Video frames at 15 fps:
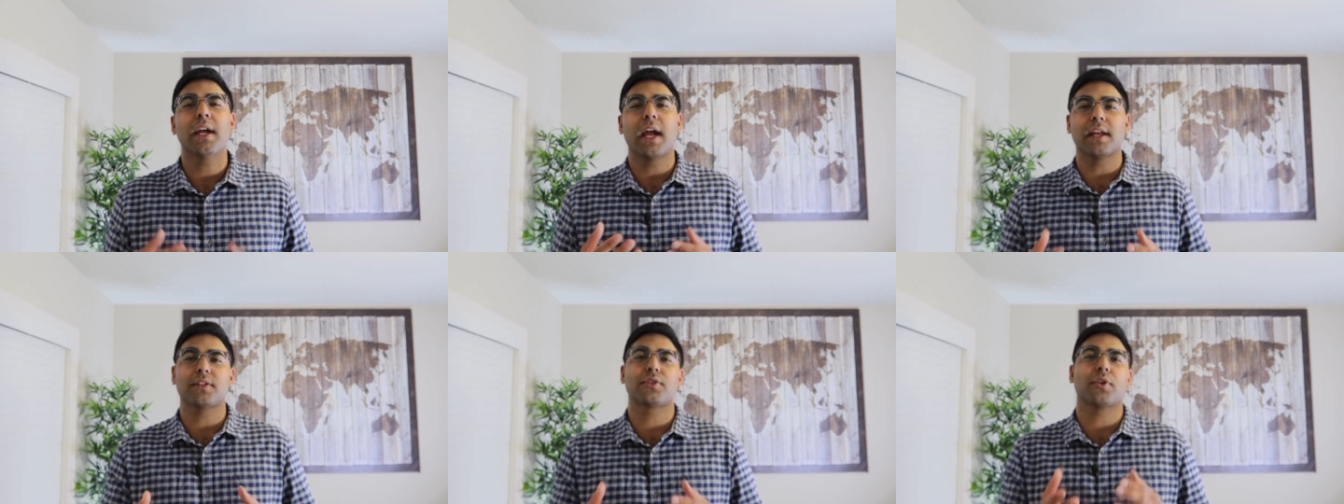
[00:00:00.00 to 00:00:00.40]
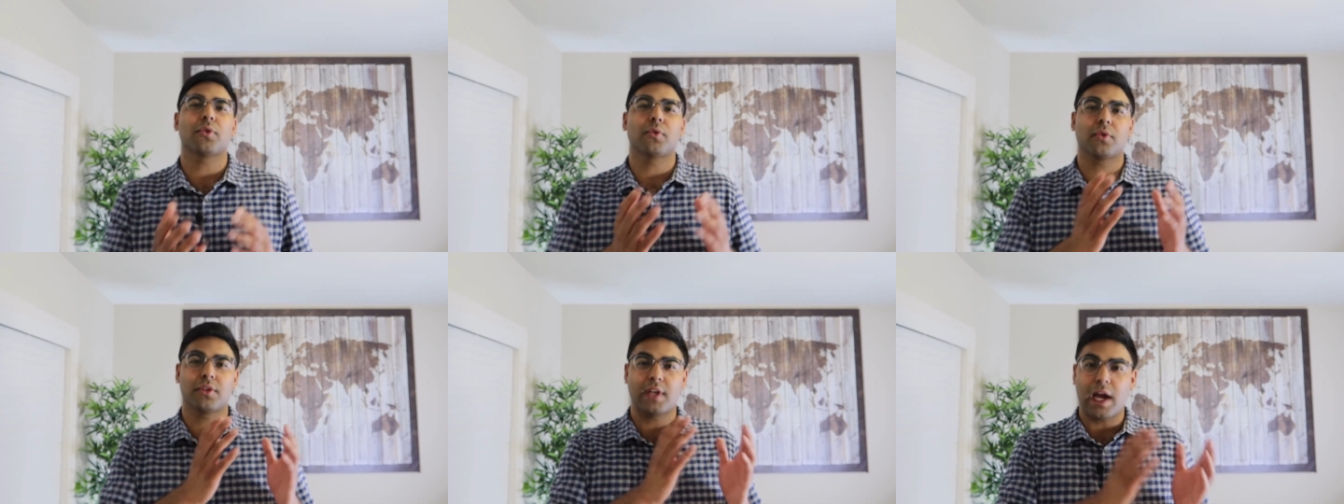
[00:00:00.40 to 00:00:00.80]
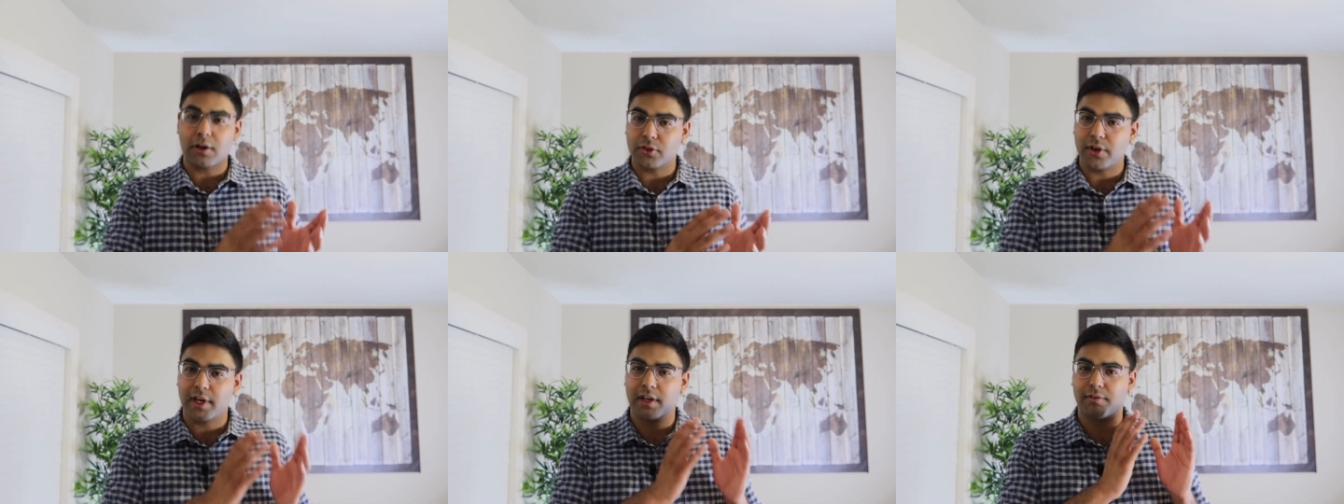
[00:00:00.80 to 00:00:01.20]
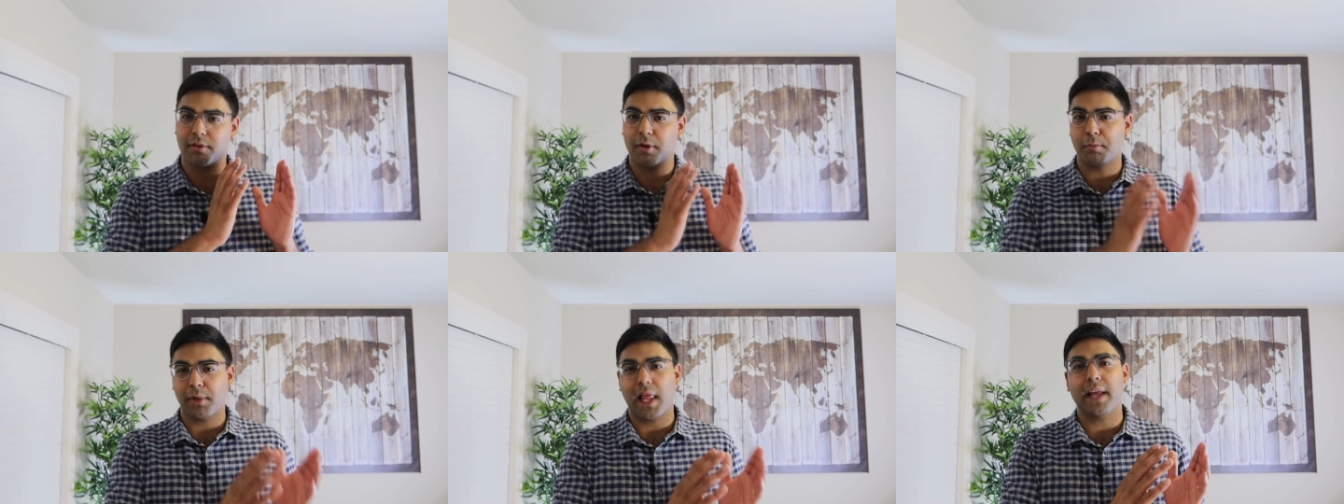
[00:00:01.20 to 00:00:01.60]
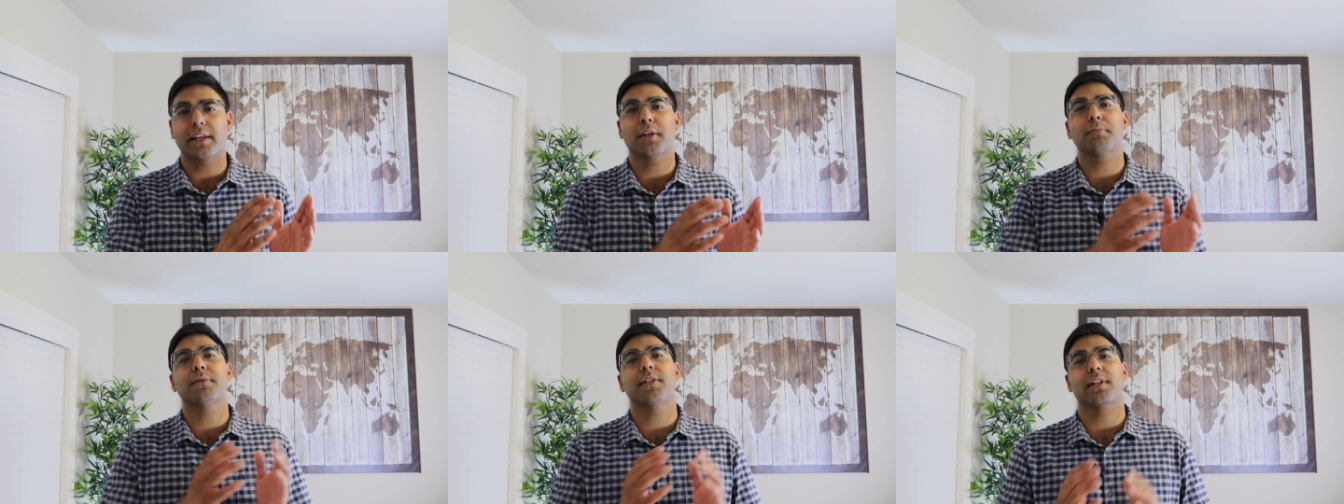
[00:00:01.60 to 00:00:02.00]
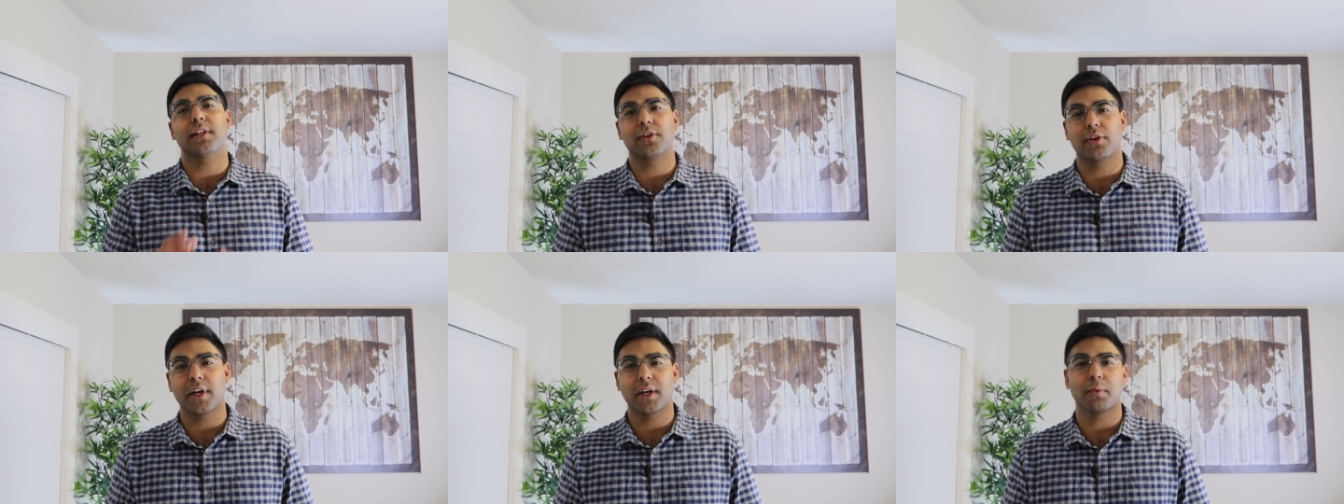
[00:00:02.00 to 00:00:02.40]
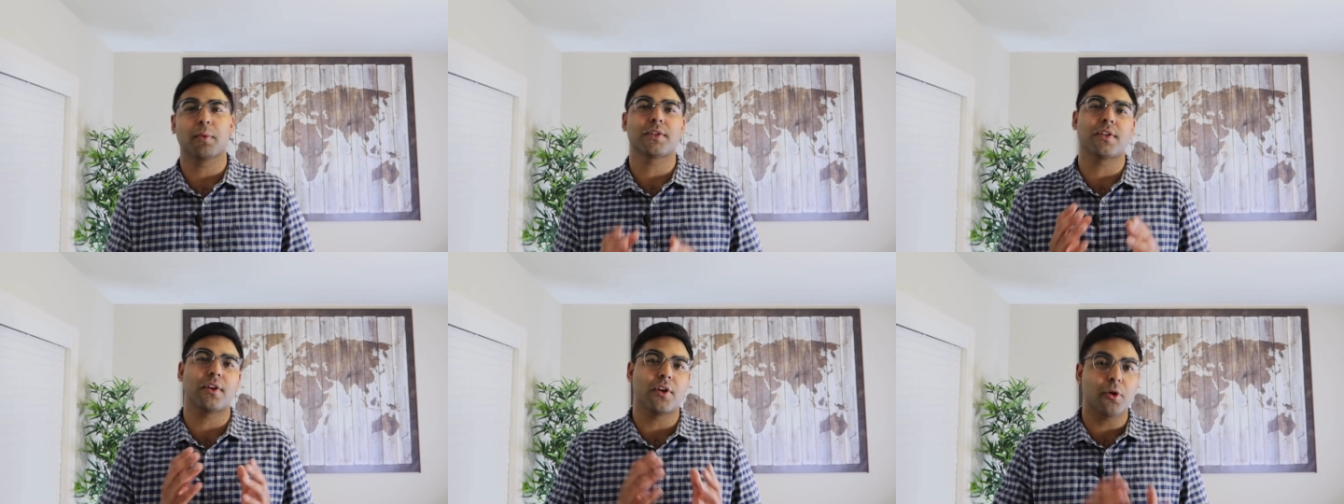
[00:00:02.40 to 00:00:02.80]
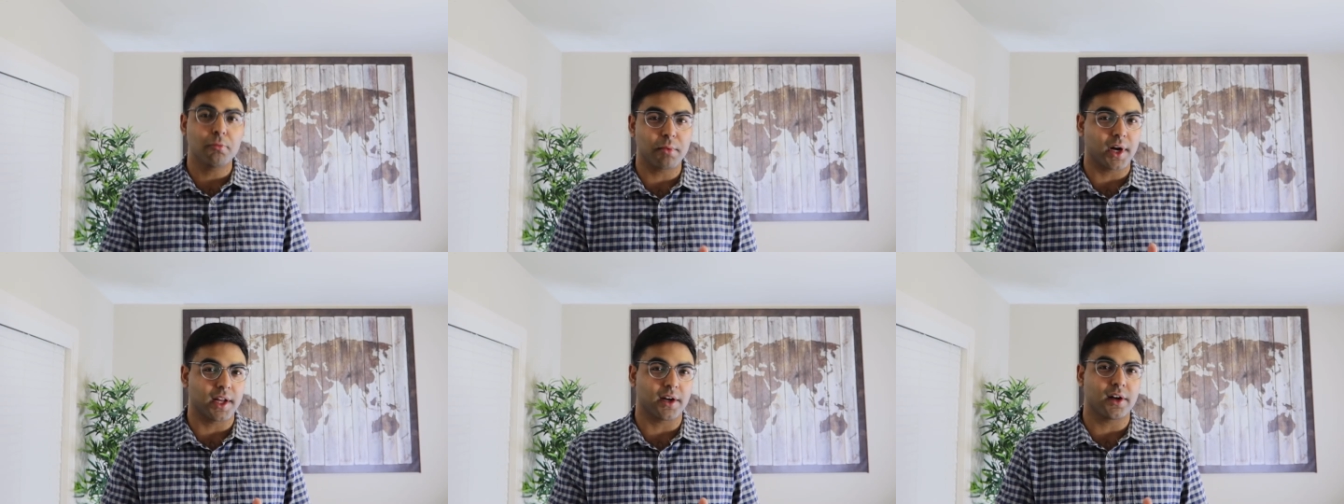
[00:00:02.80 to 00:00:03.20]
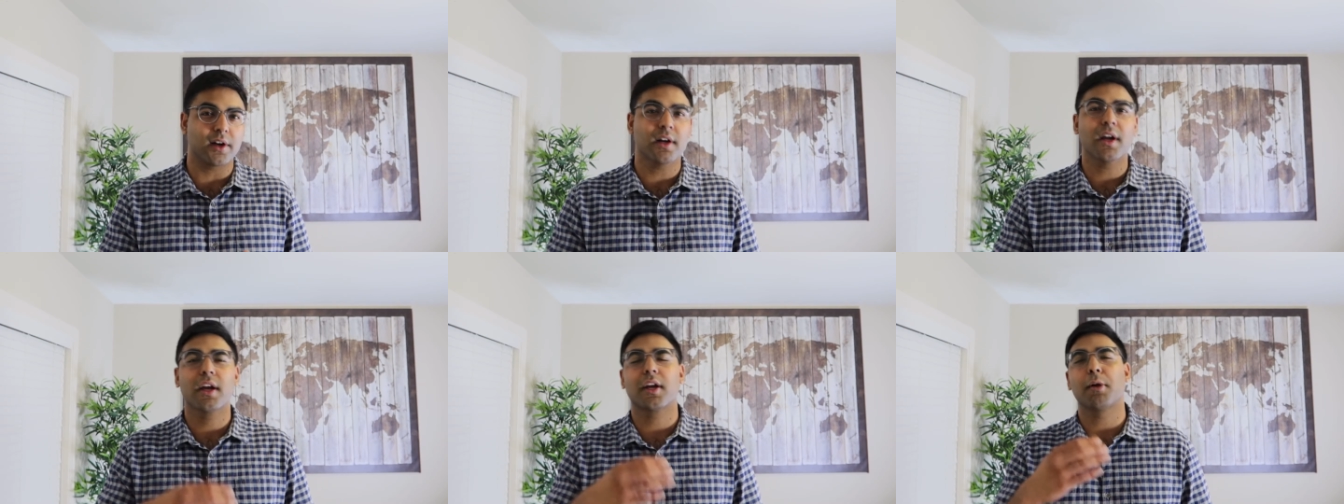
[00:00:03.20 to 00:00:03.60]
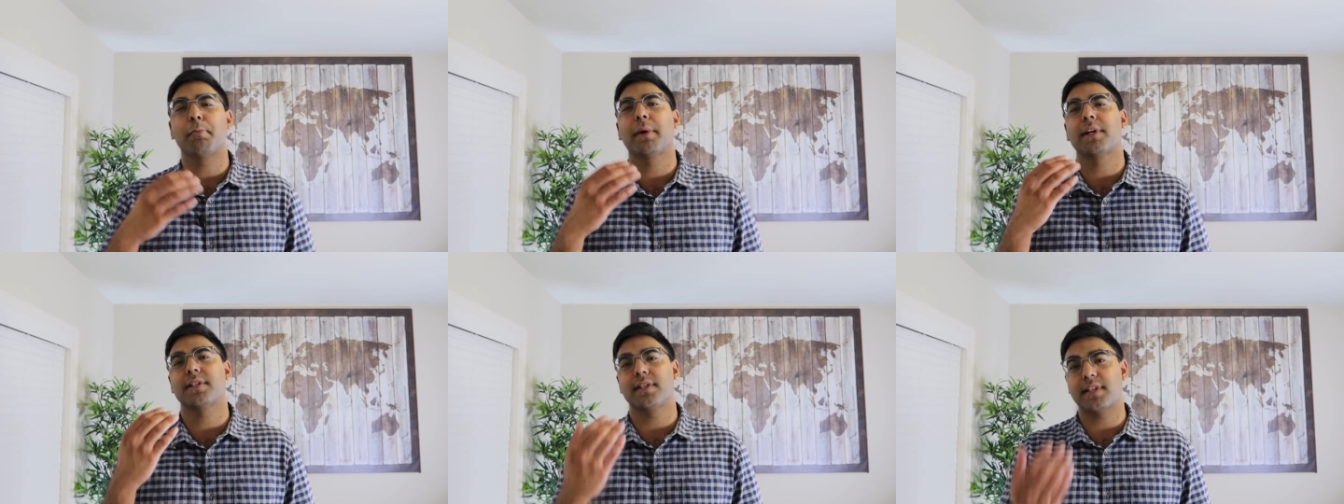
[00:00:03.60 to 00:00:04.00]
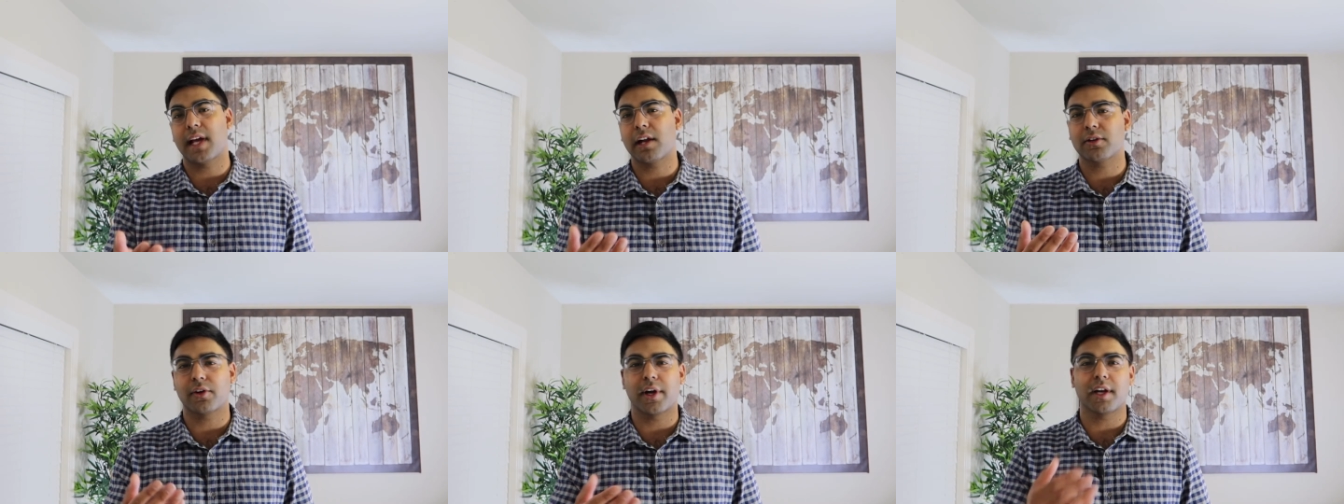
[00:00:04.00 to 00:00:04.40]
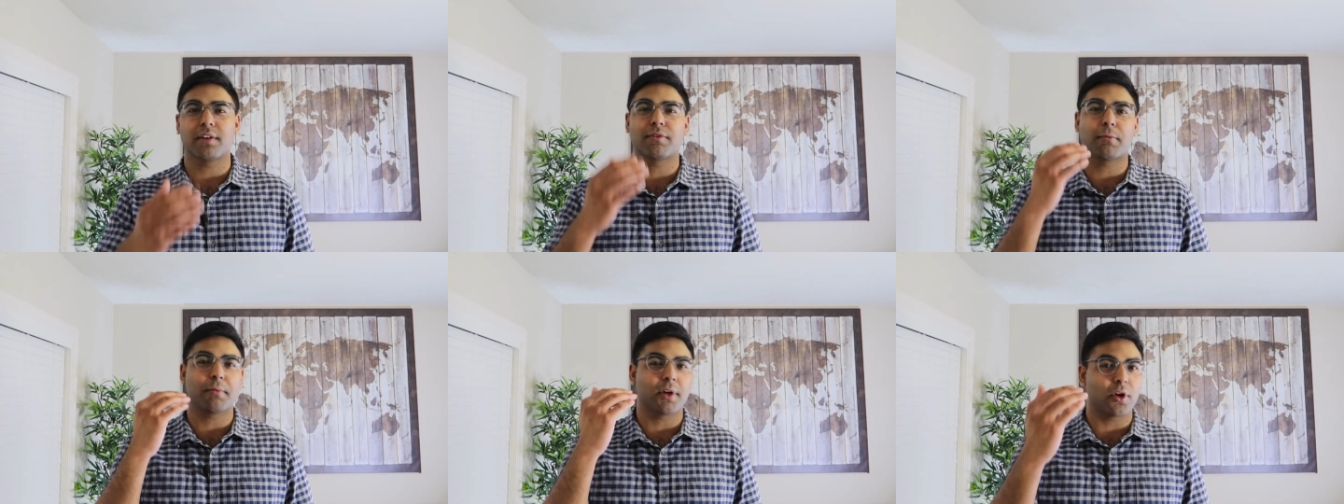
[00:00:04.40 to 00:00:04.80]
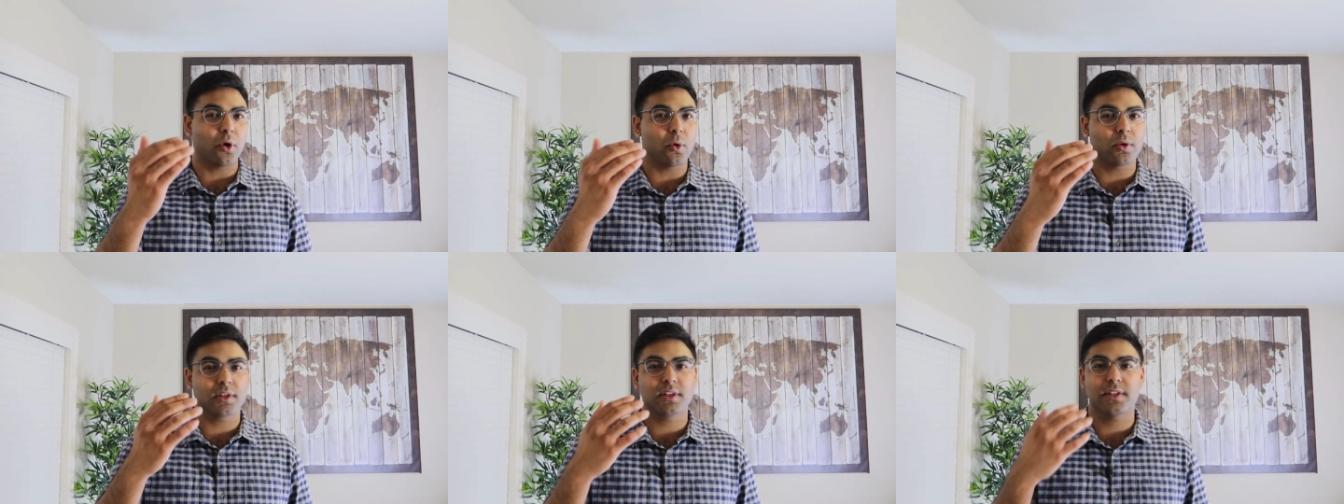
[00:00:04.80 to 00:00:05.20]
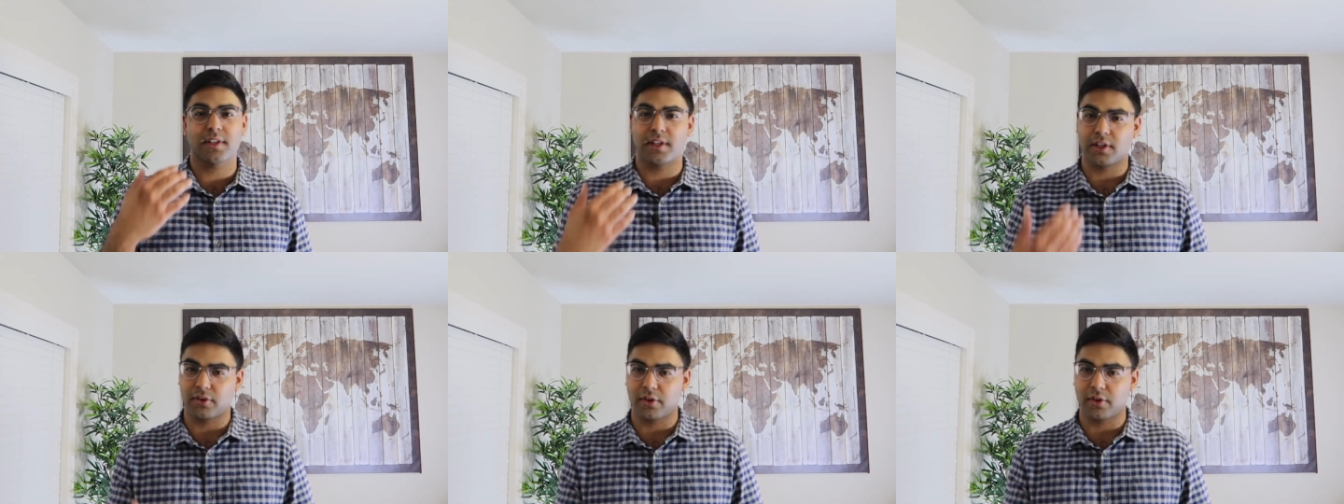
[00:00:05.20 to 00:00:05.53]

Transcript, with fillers: and so downgrading from the Platinum to the Green was a no-brainer compared to downgrading from the Gold to the